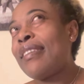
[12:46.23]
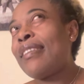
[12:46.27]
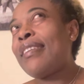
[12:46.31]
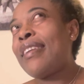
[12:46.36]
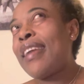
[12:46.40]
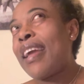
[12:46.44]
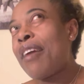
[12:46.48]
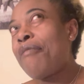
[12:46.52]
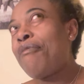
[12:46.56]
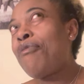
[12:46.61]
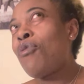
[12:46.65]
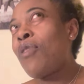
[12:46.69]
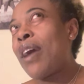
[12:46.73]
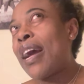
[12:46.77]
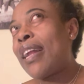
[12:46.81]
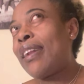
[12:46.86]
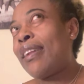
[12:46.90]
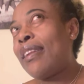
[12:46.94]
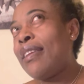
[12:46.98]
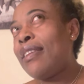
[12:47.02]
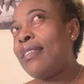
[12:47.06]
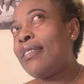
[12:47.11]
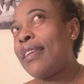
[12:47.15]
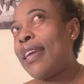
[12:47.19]
gave you at
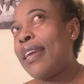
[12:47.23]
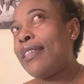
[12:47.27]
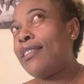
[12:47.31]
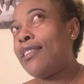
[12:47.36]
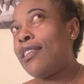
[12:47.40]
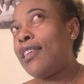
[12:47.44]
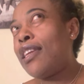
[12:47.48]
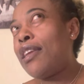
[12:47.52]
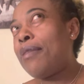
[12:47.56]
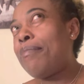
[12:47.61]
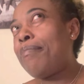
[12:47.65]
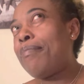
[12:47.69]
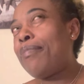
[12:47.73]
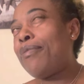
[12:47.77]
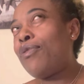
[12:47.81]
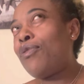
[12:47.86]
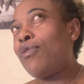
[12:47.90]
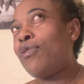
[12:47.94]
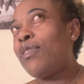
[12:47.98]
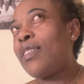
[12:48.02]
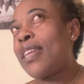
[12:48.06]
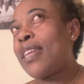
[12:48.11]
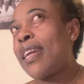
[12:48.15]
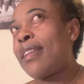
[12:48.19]
least a tip
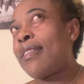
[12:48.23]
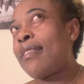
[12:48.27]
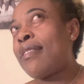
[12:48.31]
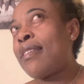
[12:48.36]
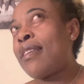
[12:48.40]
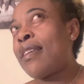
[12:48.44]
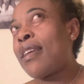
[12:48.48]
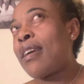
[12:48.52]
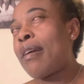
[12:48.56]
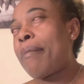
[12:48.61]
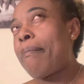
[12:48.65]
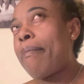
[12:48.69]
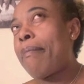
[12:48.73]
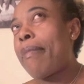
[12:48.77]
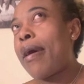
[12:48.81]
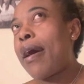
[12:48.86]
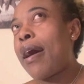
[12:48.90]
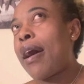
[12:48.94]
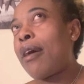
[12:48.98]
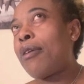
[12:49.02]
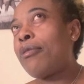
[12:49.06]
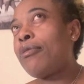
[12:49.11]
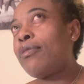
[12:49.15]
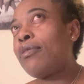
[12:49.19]
to start thinking
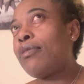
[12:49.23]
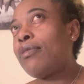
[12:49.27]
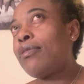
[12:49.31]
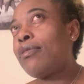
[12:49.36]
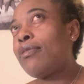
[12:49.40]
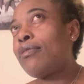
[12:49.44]
about.